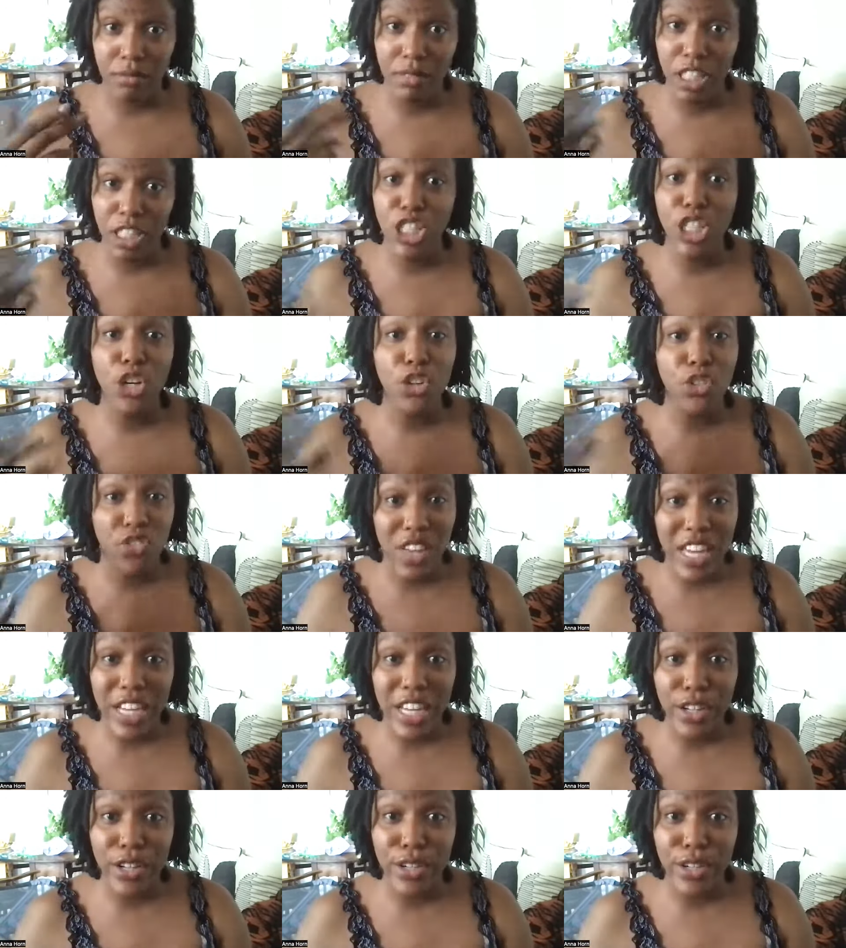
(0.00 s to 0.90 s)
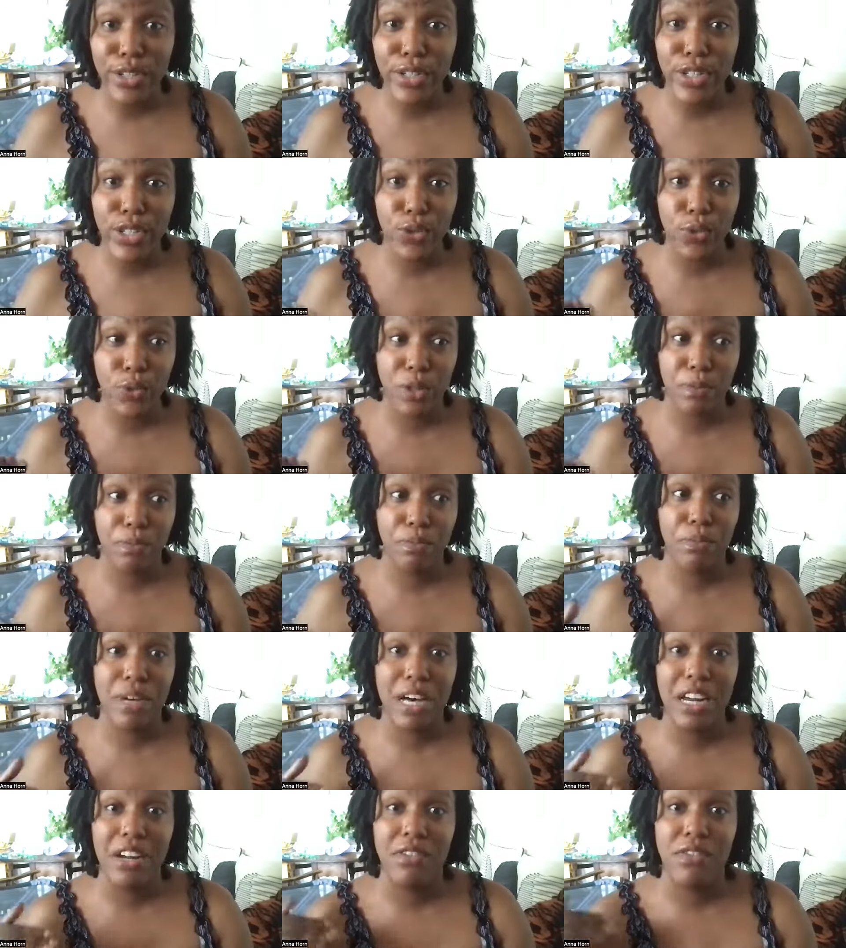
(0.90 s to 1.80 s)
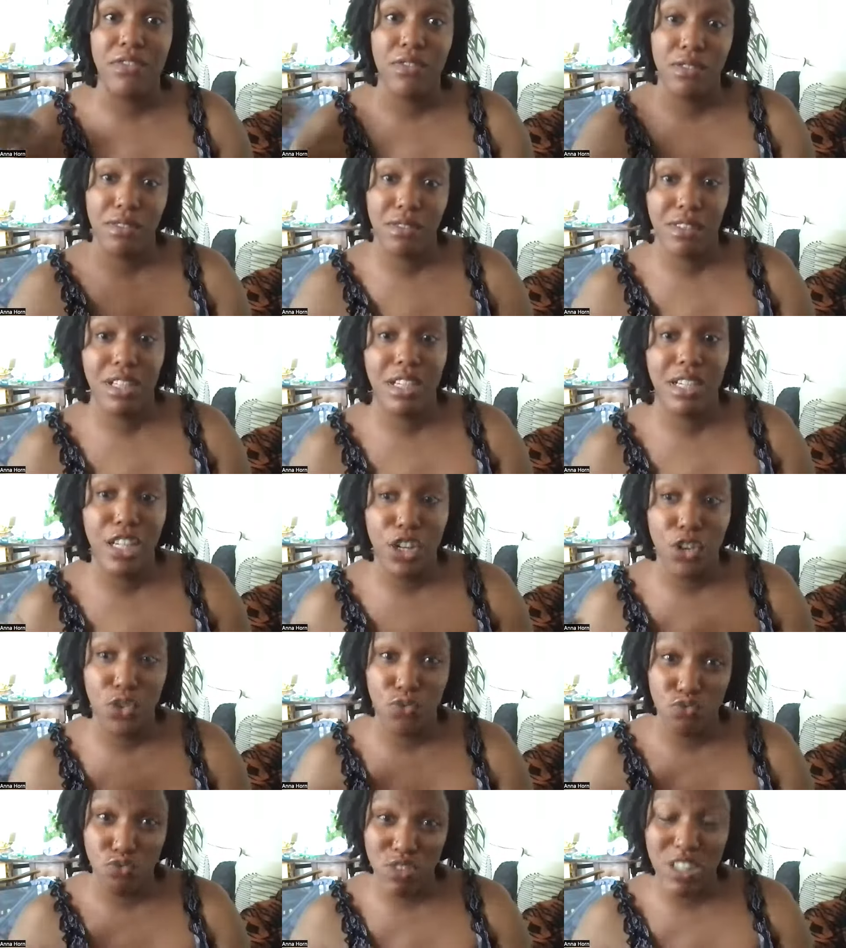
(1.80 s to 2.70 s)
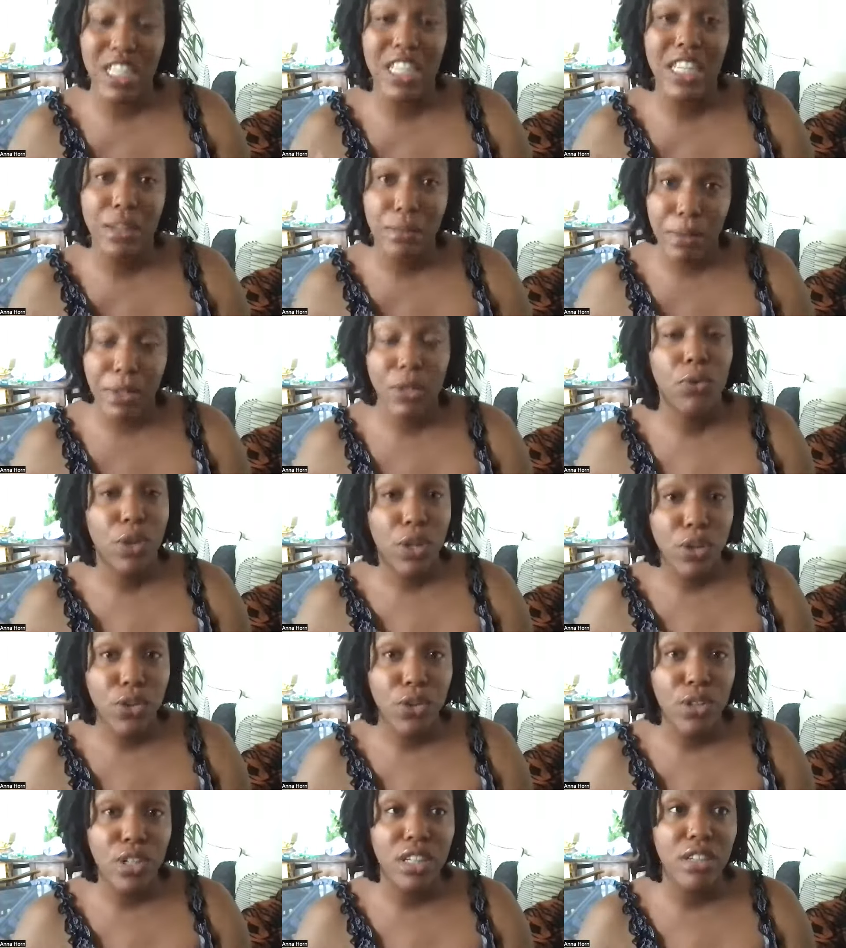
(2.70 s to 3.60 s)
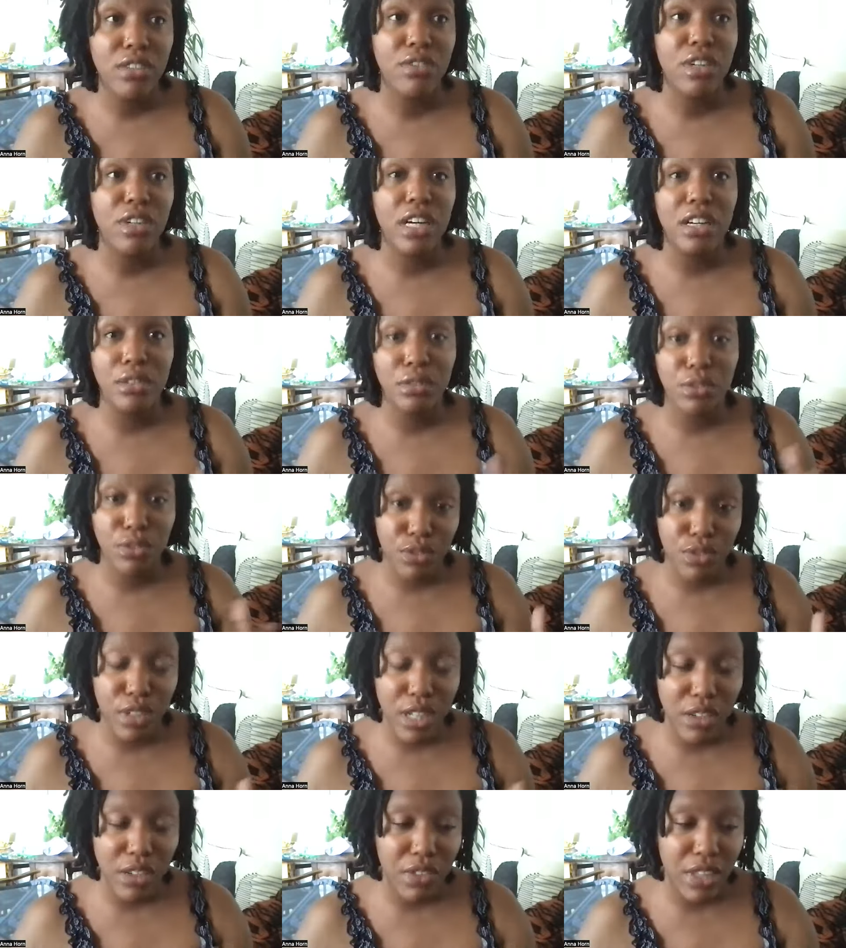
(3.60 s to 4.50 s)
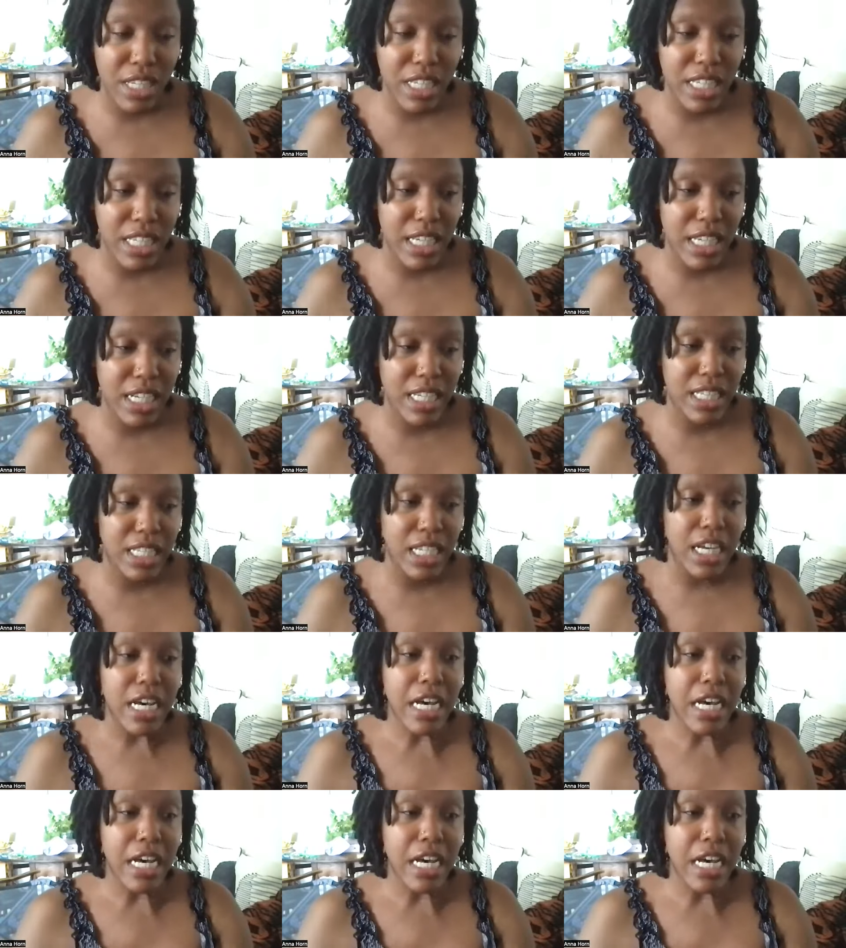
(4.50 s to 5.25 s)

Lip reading: know, thinkers who would kind of, you know, really be critical of these things.